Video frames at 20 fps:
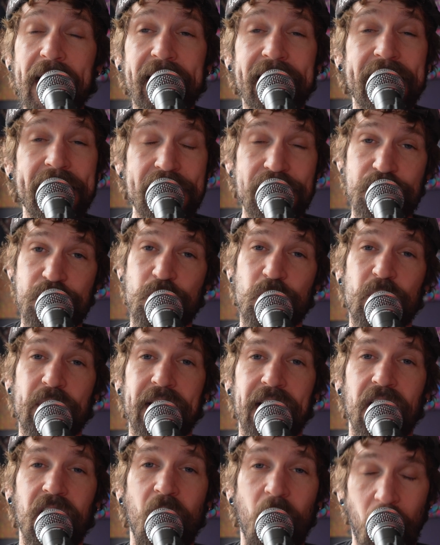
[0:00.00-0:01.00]
and
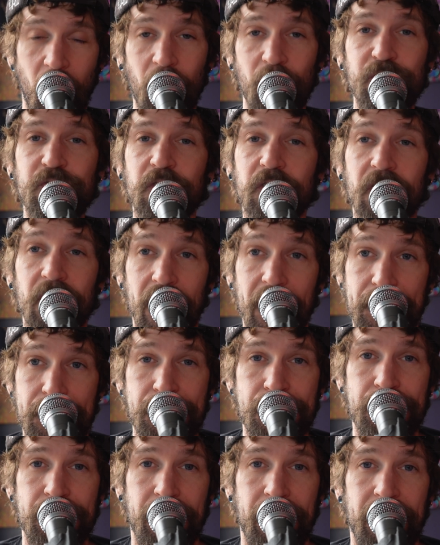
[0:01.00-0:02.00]
history all for
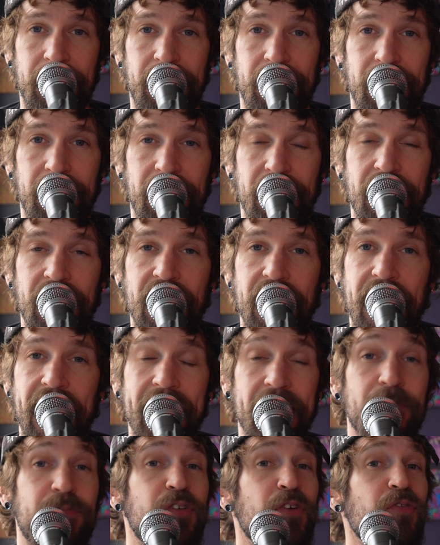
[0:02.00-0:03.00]
lunch.
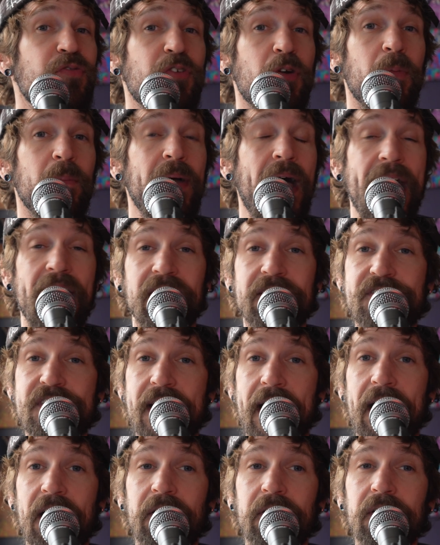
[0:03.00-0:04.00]
And if you're from out of
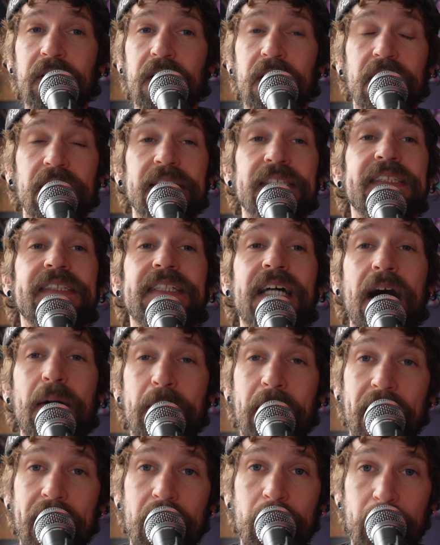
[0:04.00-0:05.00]
town, stop
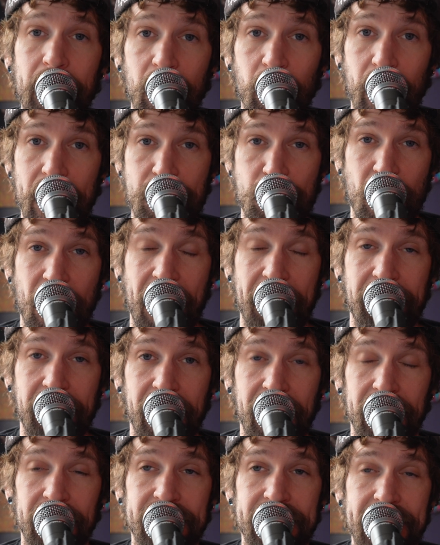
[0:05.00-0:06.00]
by the Midway
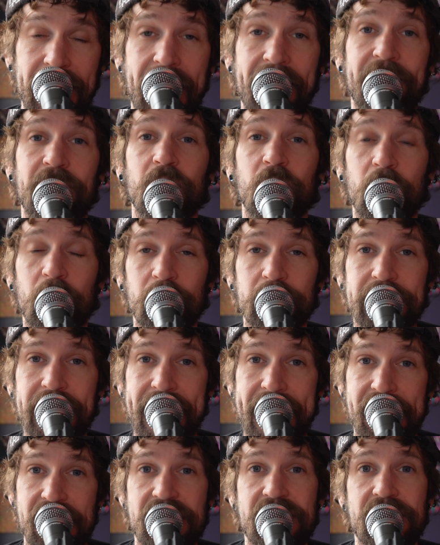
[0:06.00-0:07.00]
Drive-In to have a little
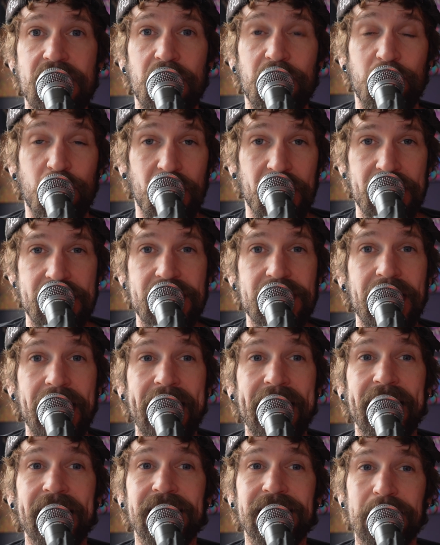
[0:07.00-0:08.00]
taste of what it's
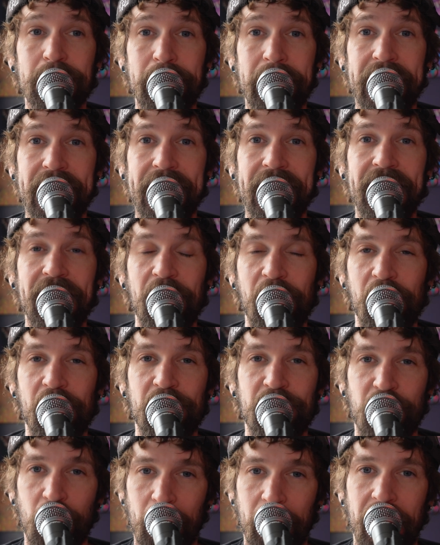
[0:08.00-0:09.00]
like to be
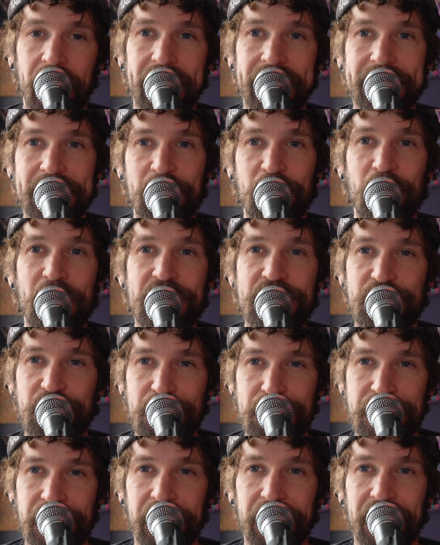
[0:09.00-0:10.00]
from Huntington, West
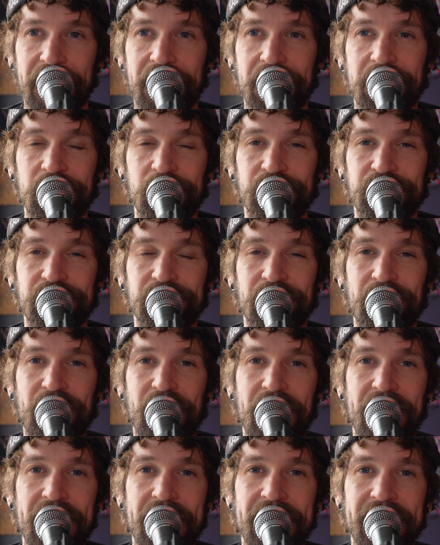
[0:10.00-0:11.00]
Virginia.
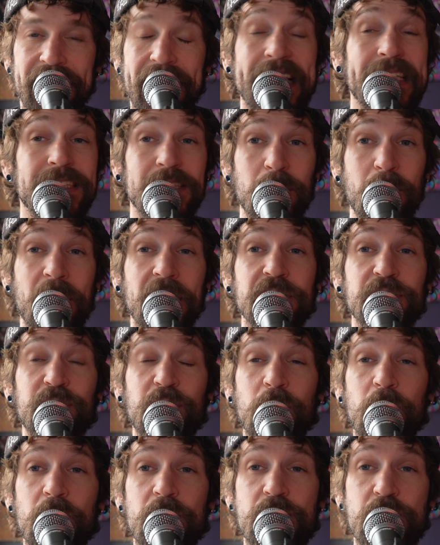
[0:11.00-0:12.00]
Thanks so much
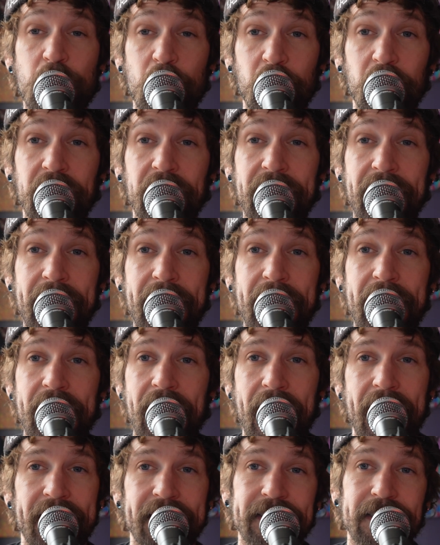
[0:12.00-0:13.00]
for tuning in.
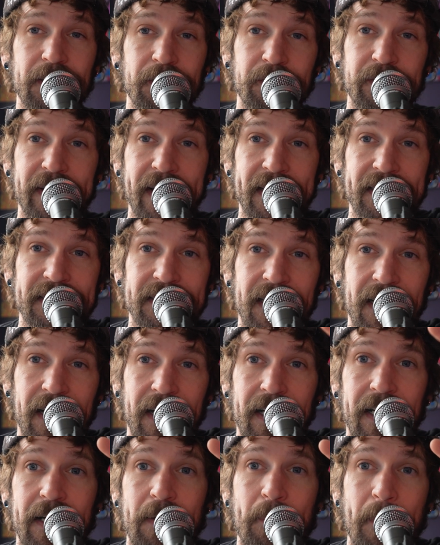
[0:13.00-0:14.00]
Until next
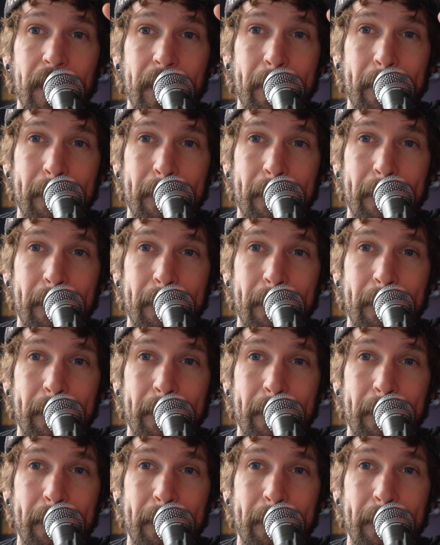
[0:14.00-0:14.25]
time,